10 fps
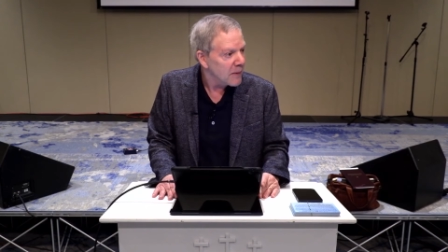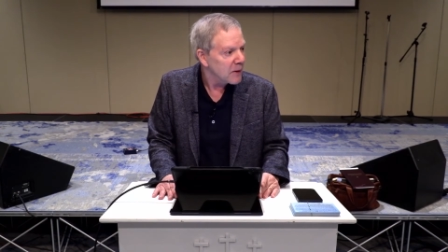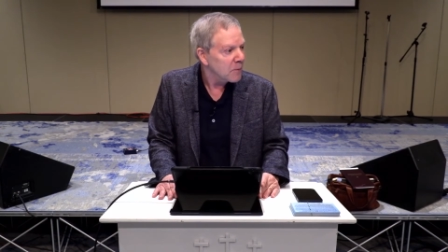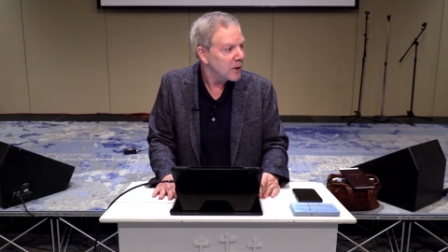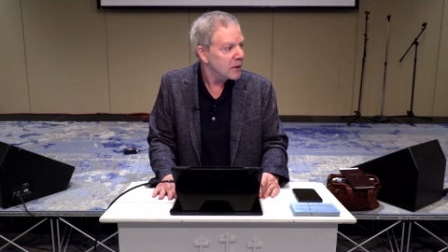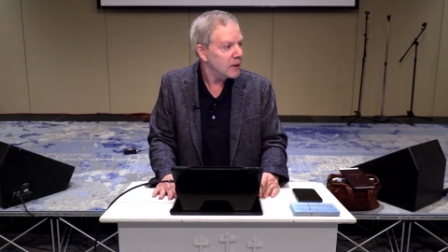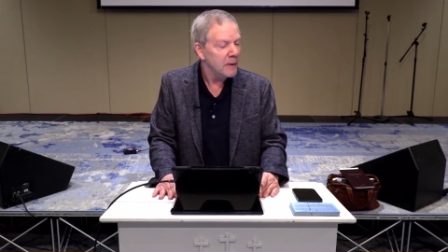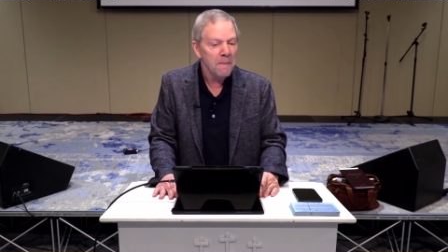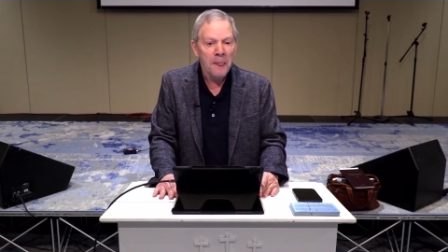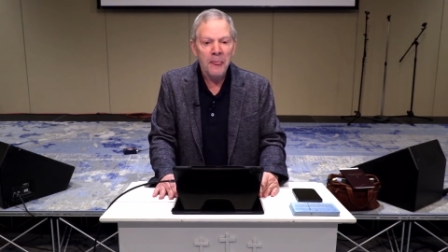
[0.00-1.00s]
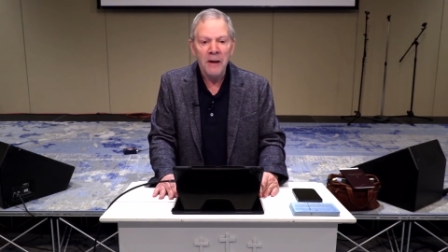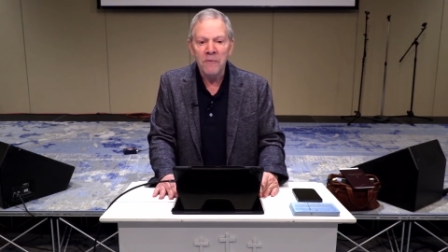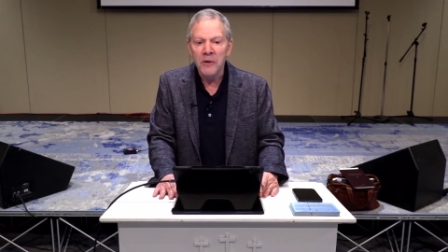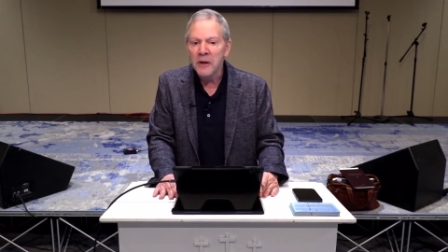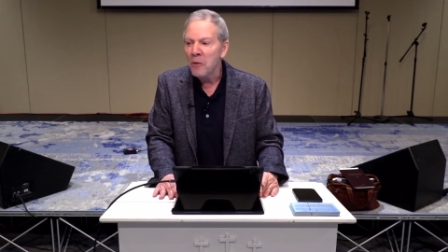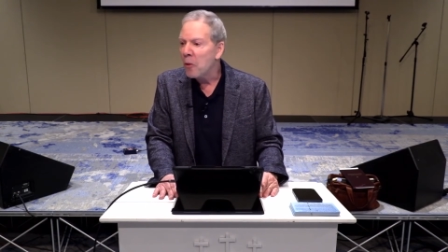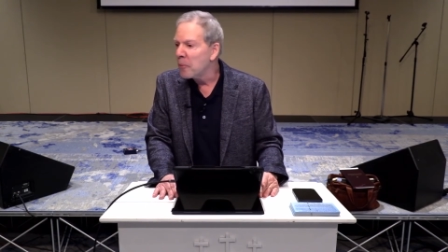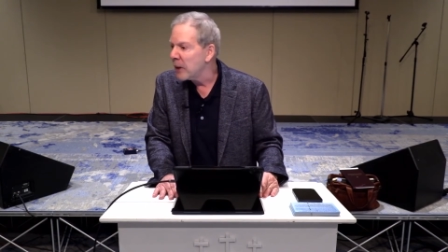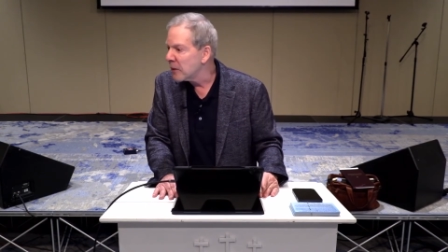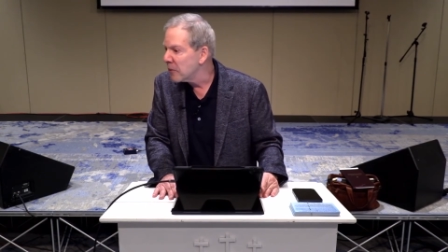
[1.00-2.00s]
especially if you see old
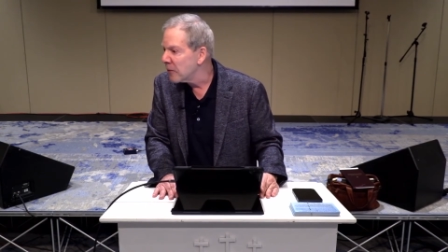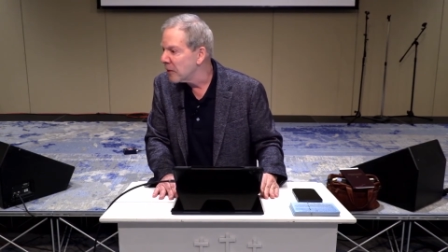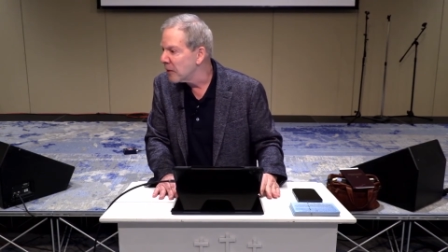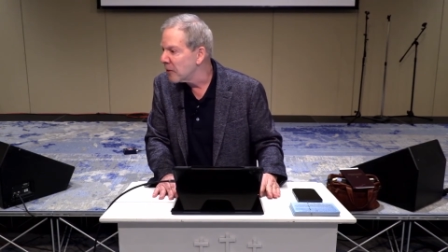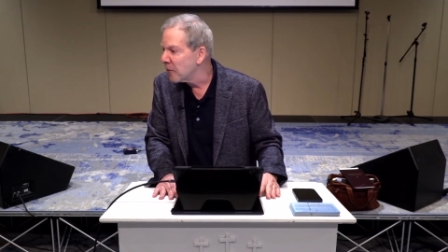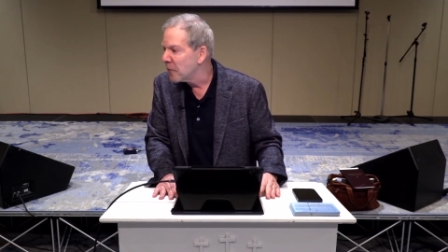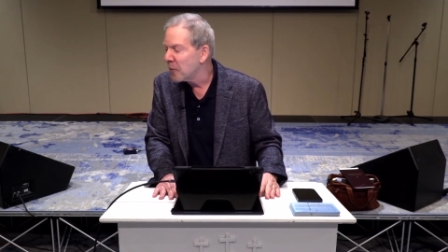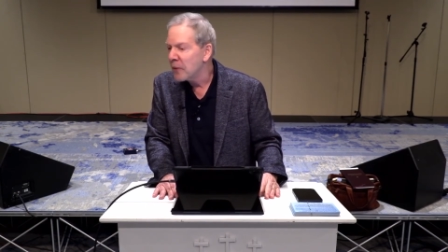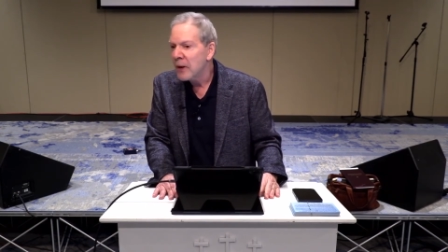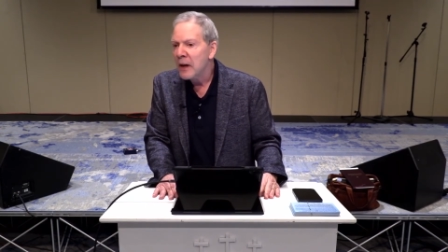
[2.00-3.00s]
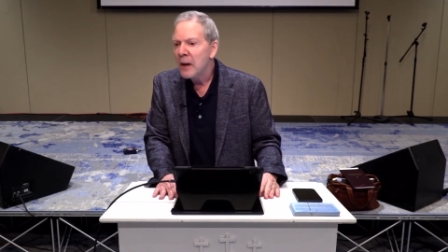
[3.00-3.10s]
pictures and so forth,